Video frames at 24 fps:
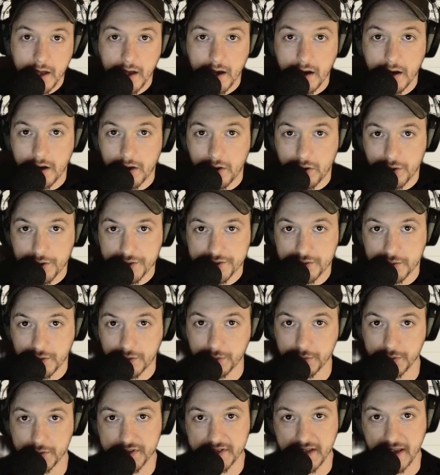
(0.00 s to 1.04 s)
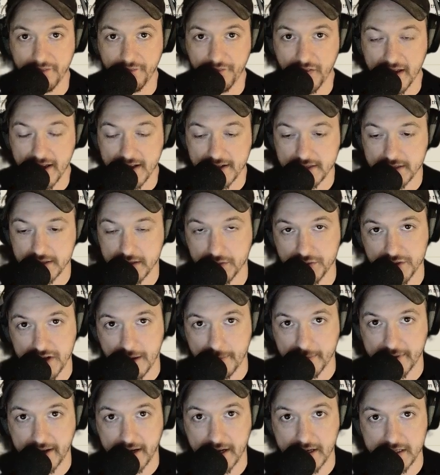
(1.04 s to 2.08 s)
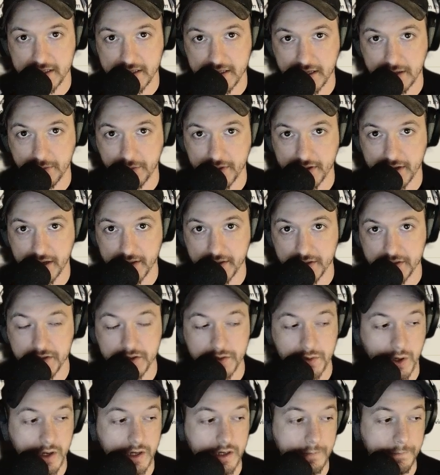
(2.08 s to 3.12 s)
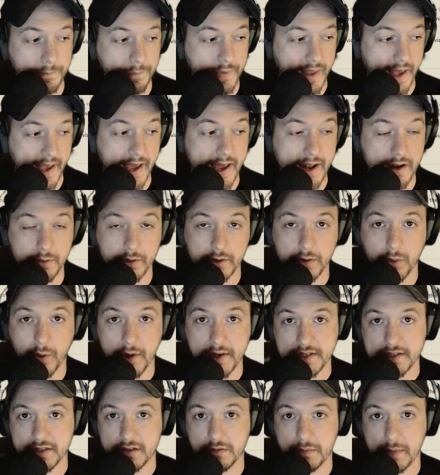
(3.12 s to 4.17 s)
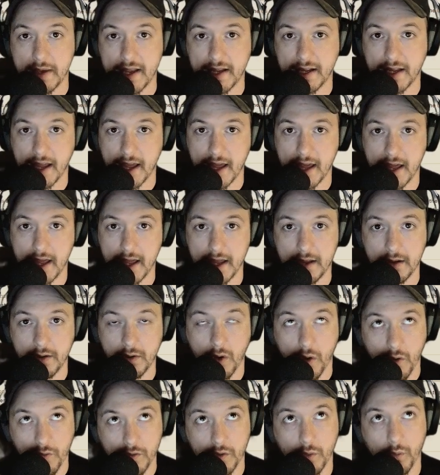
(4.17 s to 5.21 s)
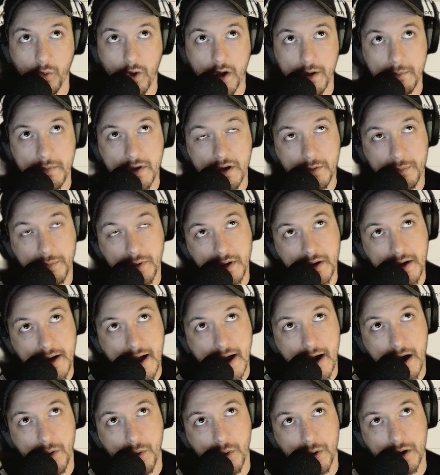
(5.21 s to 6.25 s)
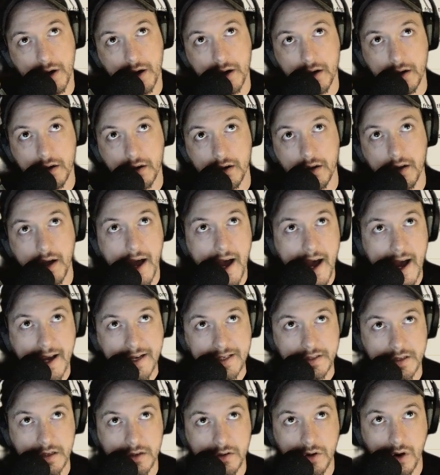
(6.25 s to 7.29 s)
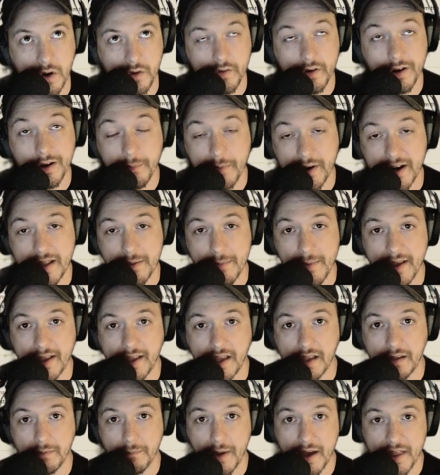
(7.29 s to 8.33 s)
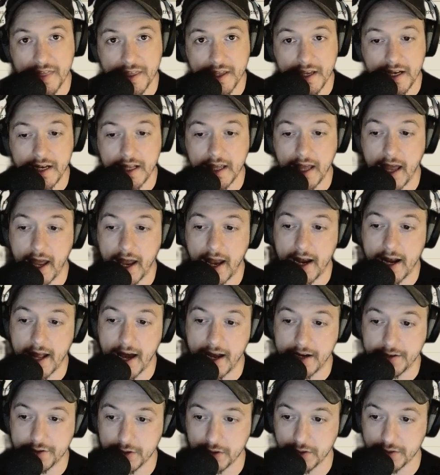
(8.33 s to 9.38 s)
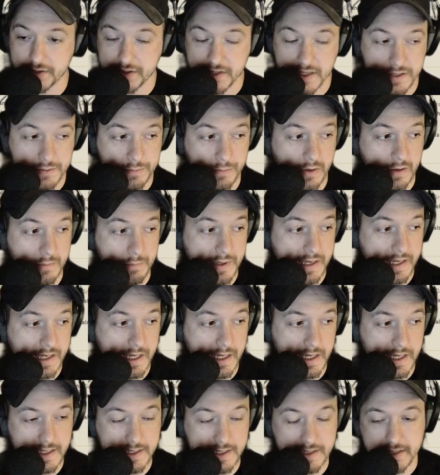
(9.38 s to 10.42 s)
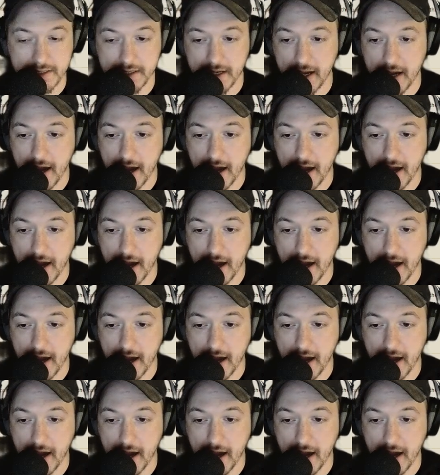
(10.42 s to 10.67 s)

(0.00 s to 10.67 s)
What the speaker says: Hello, old school RuneScape fans. John McGarrett's here with another tutorial. I had a request to make a over 1 mil per hour high turnover money making method, and I chose this one because